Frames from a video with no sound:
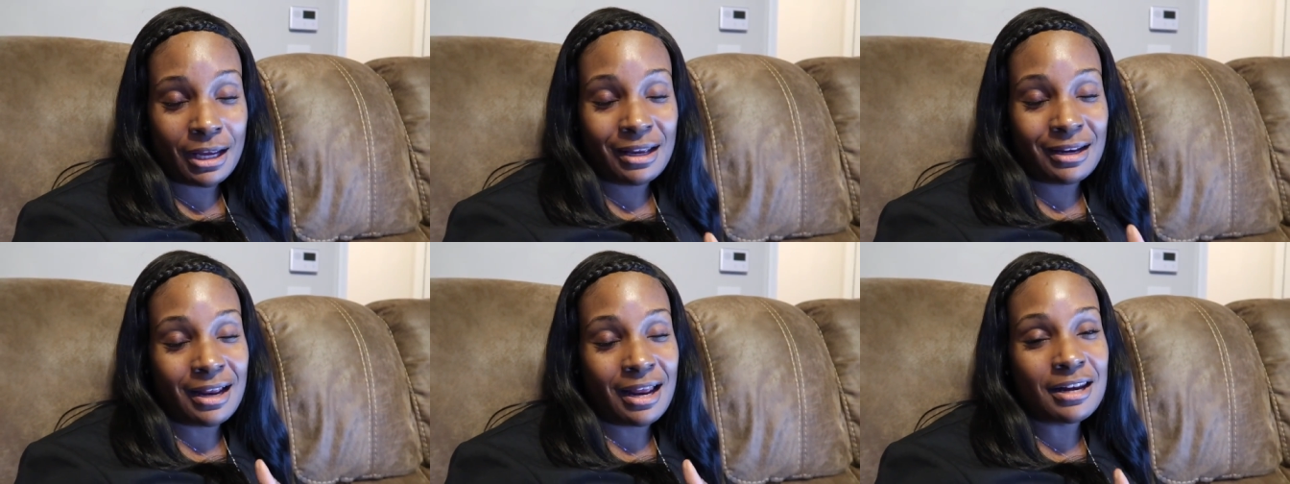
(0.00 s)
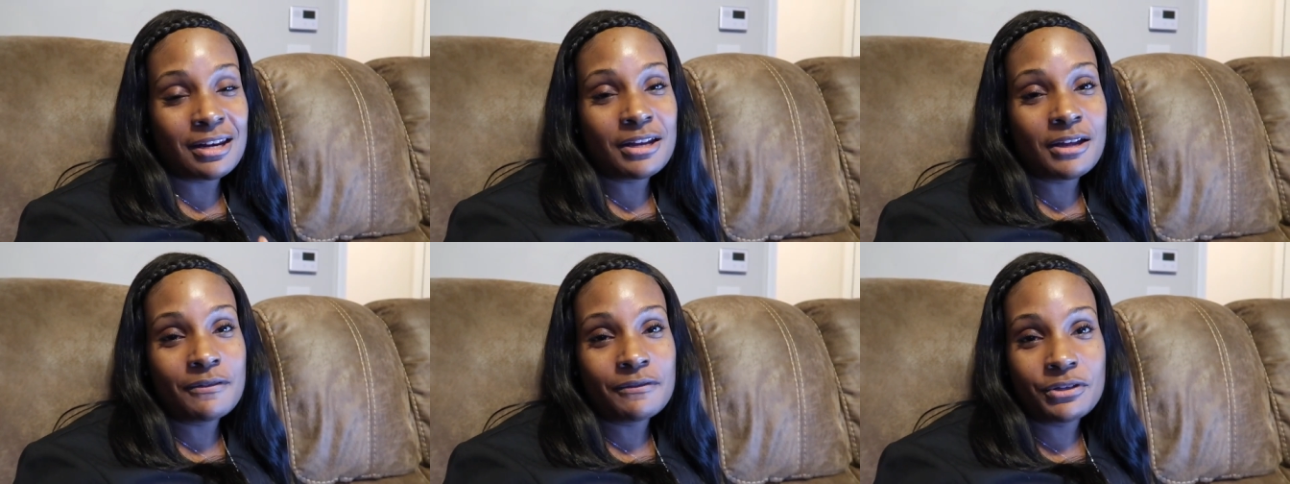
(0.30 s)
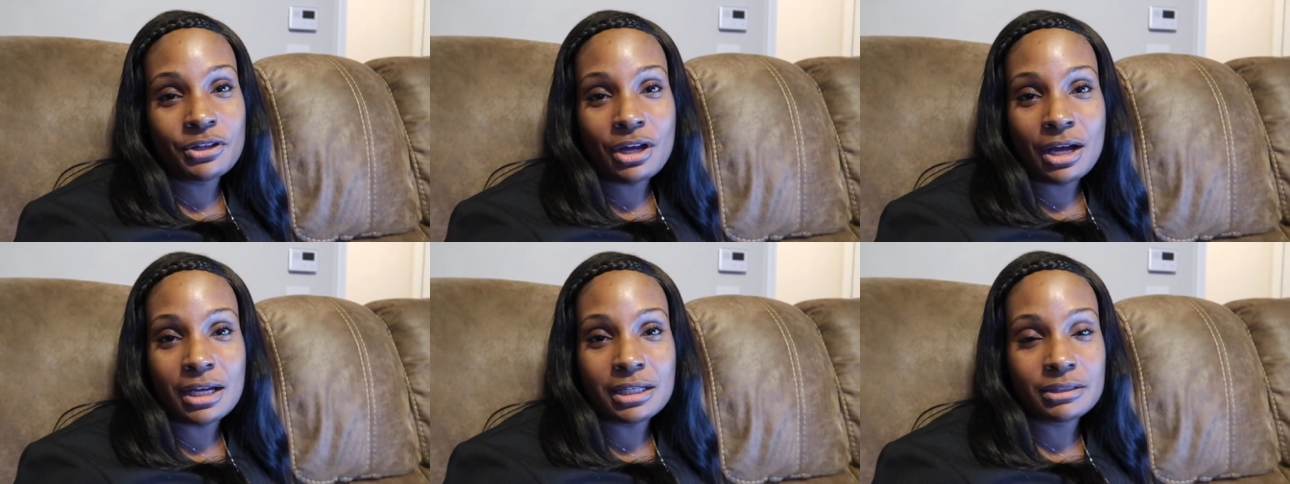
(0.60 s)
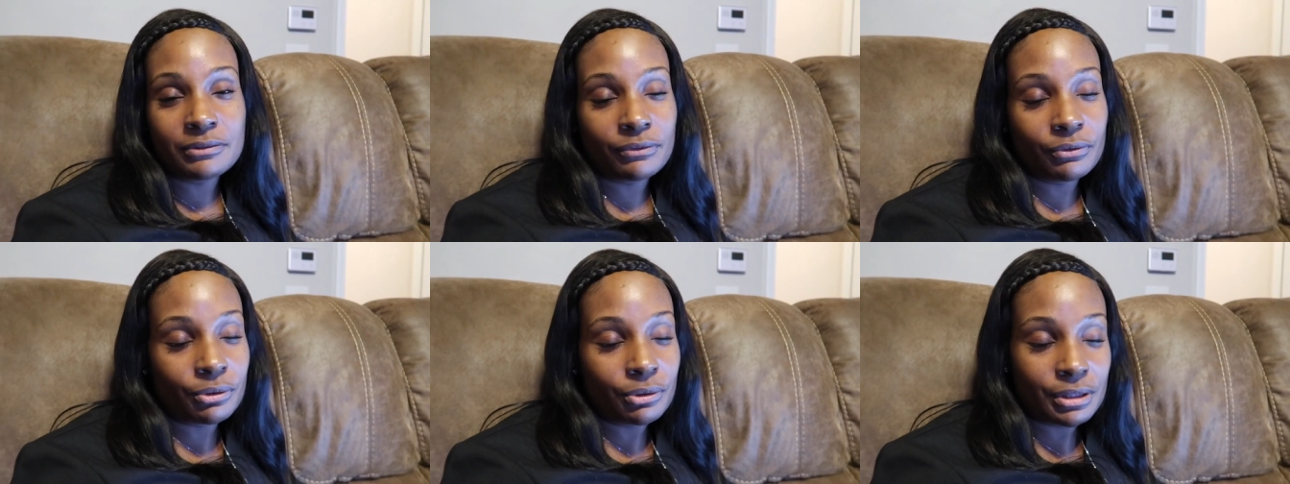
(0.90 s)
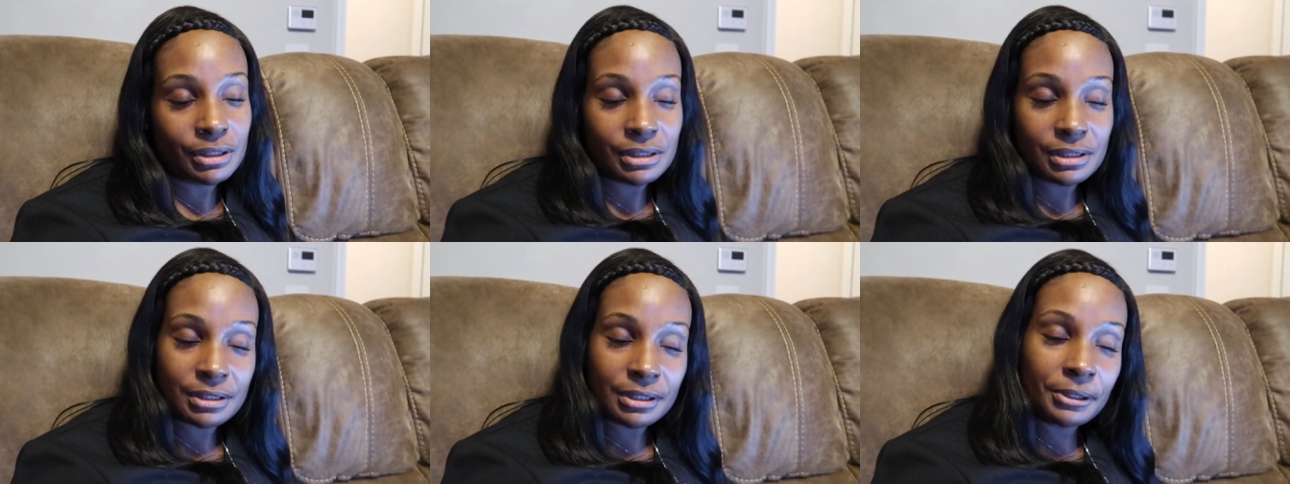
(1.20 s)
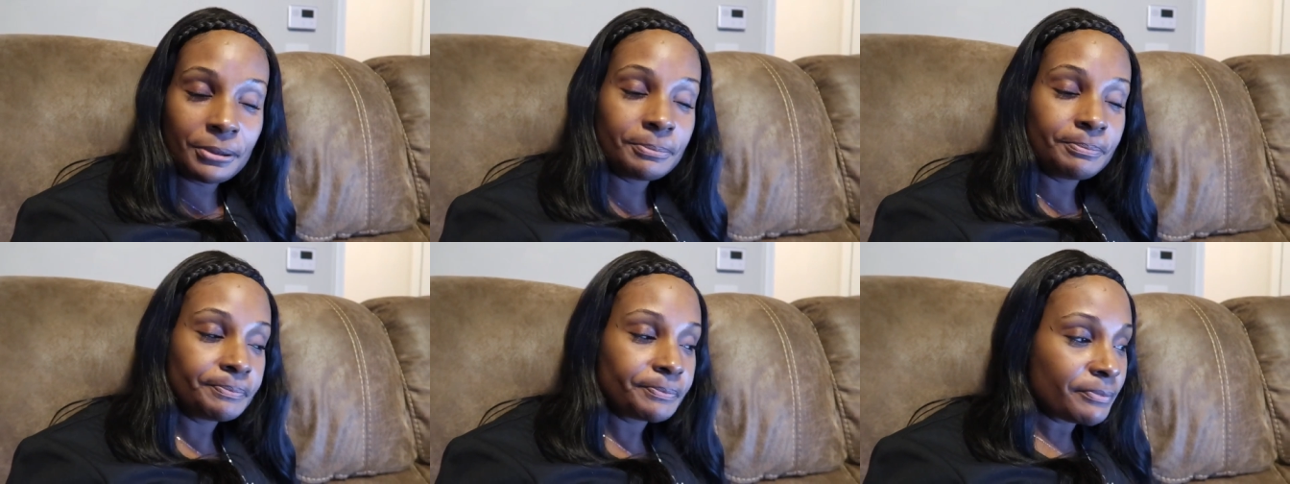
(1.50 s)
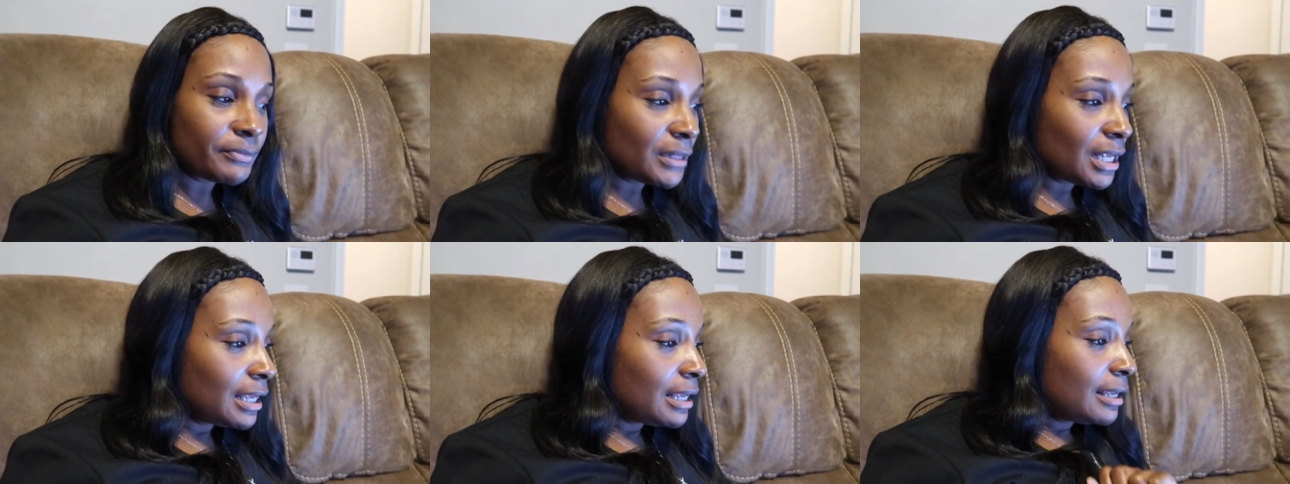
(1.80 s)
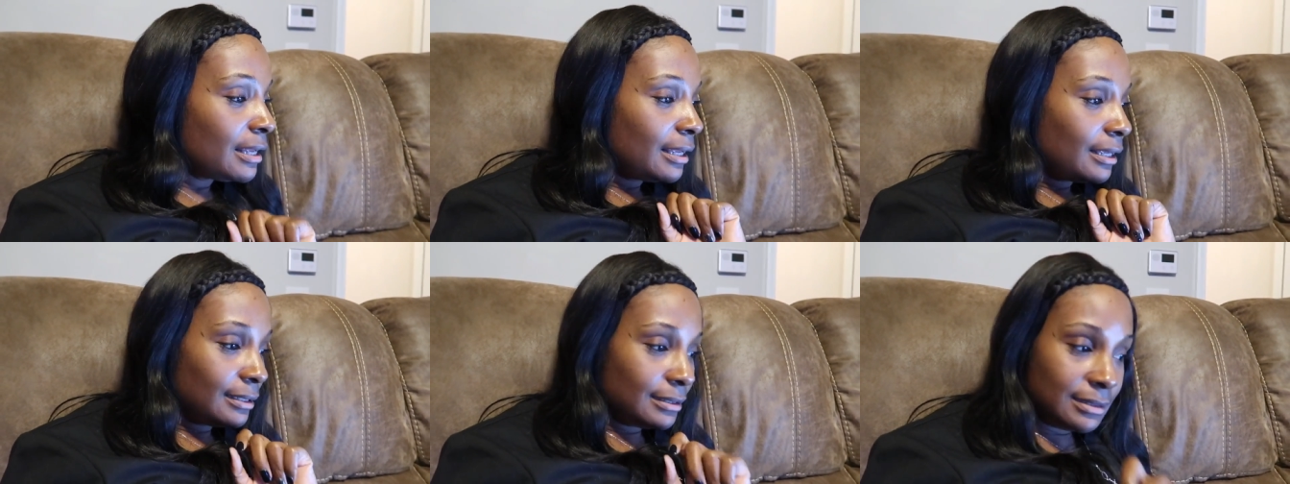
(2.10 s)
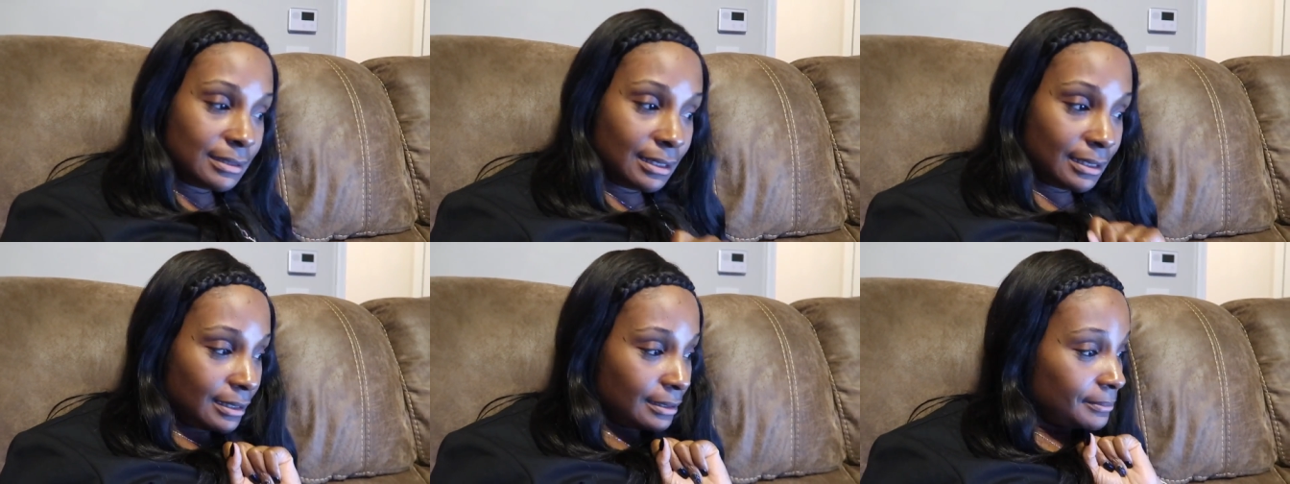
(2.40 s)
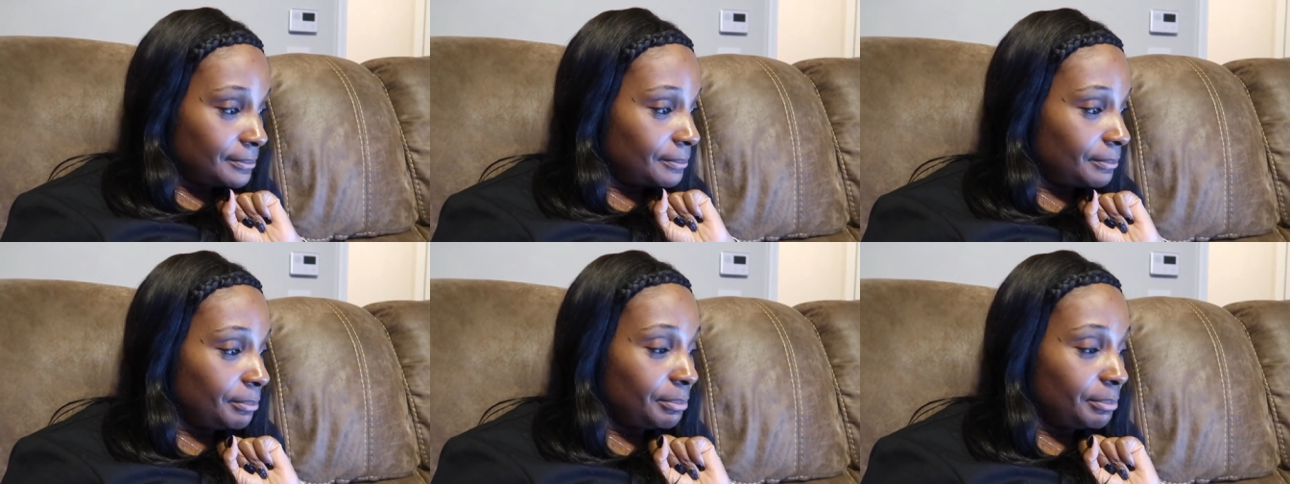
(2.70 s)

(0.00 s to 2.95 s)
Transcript: and I love you guys for it, so yeah.